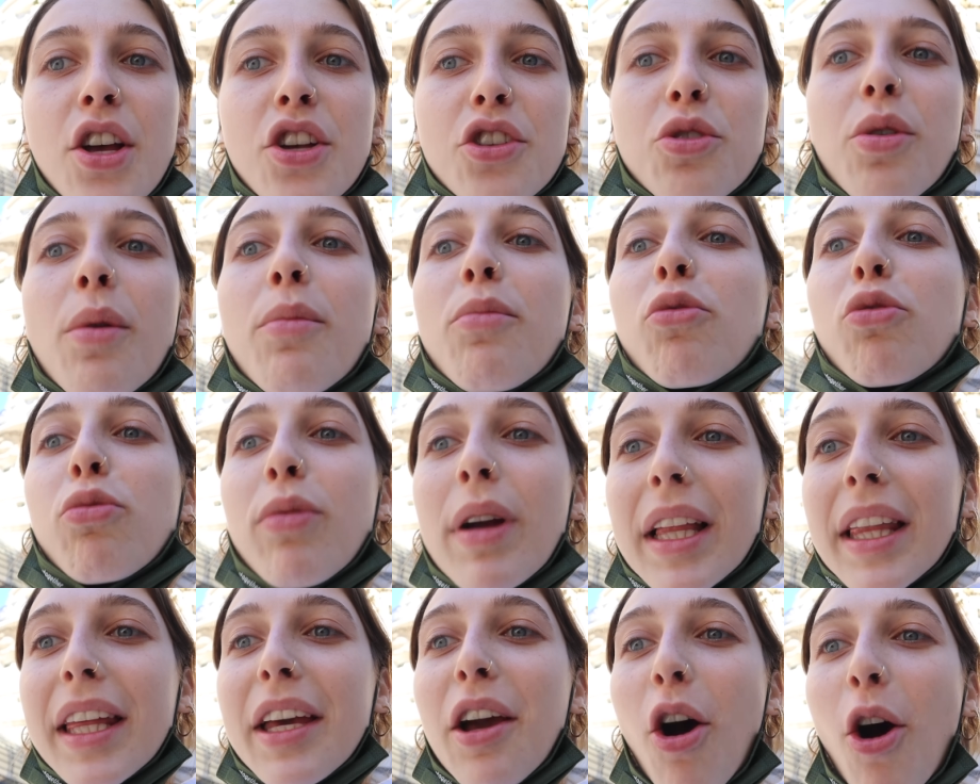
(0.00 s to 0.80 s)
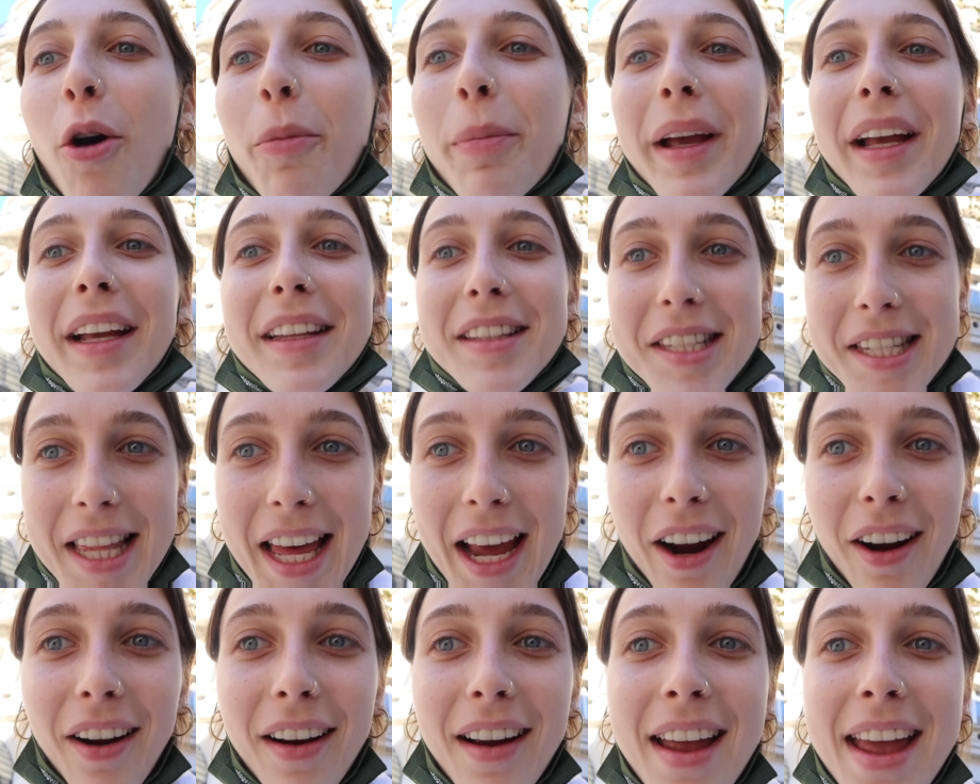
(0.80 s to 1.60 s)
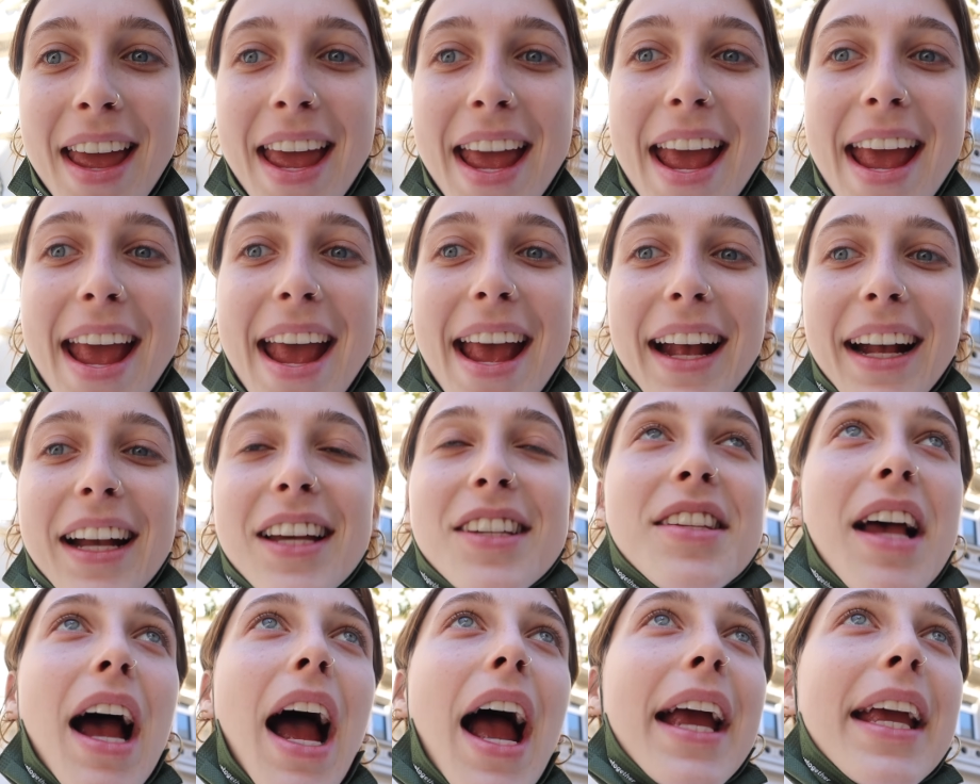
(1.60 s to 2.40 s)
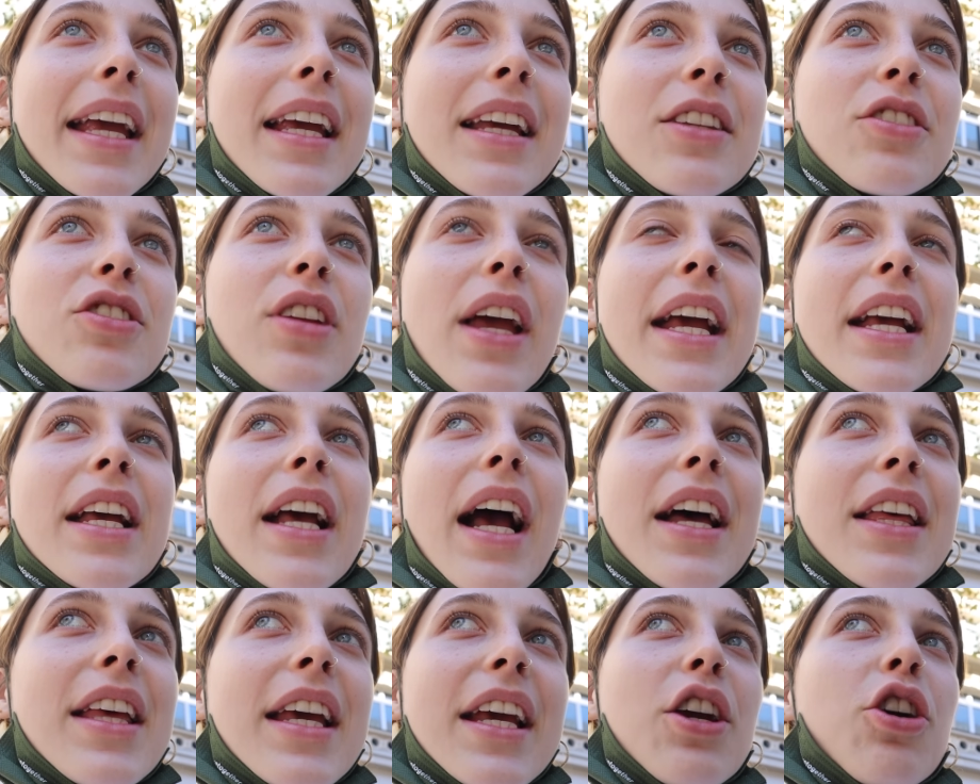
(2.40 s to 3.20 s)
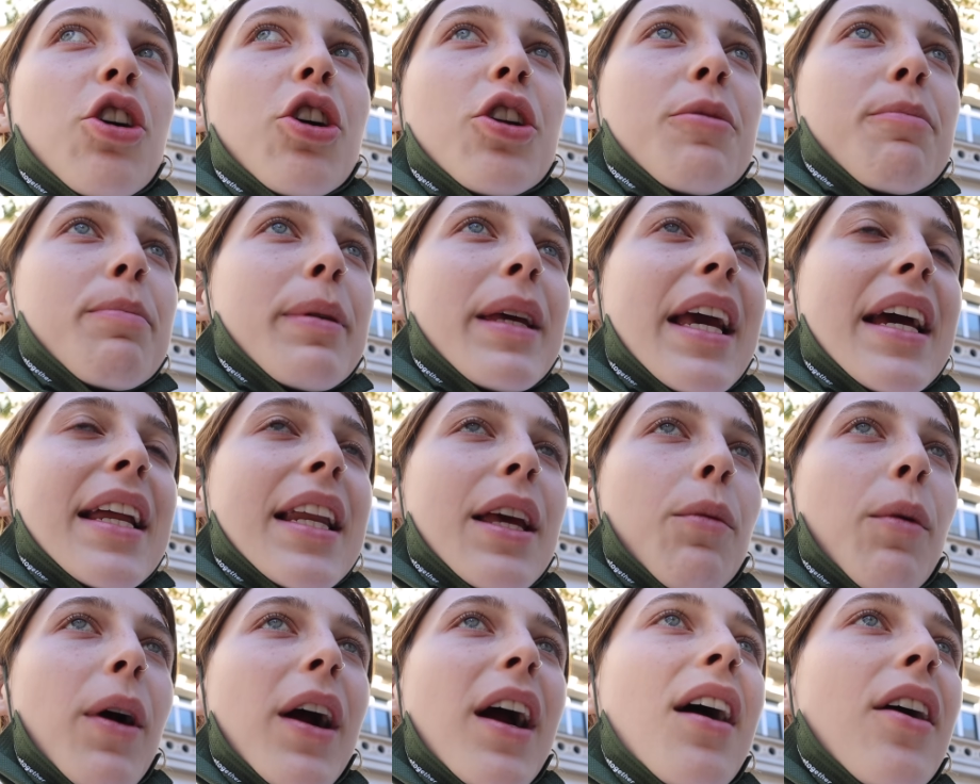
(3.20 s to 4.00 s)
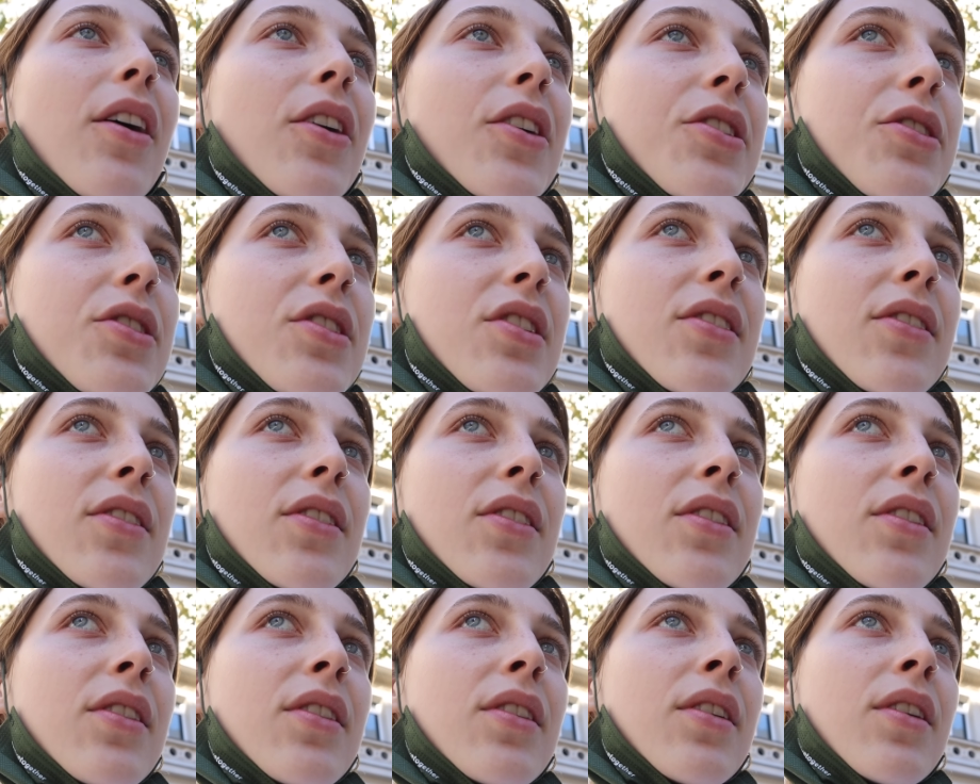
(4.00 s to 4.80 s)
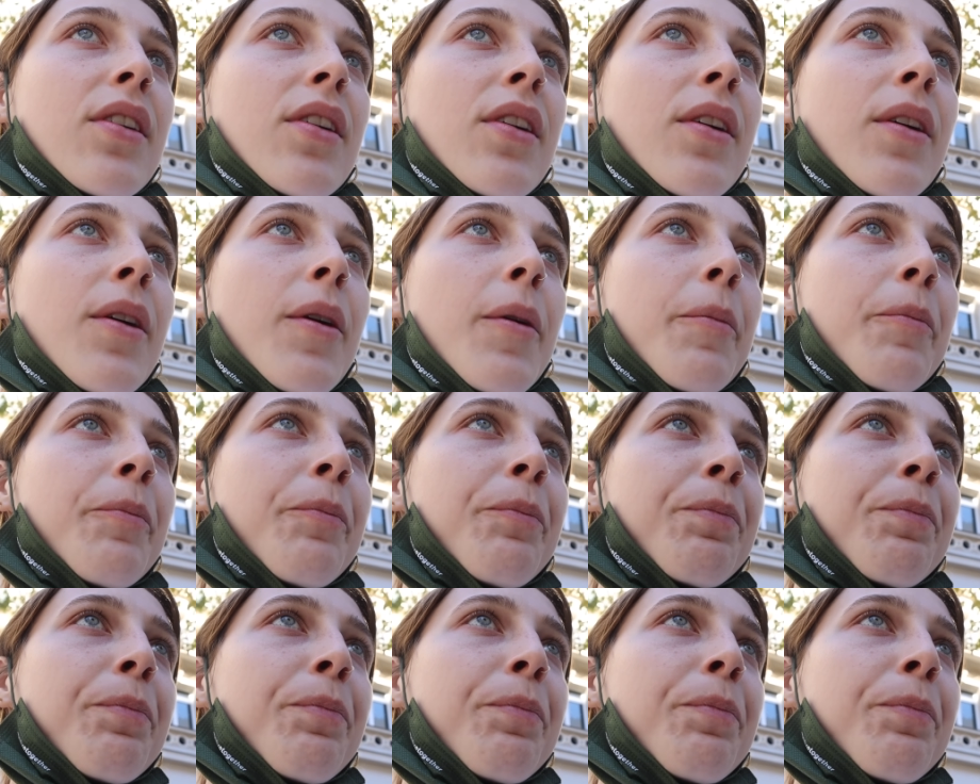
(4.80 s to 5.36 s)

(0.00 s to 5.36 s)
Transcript: So I'm really hoping it's there, because I it, it couldn't be anywhere else. If it's not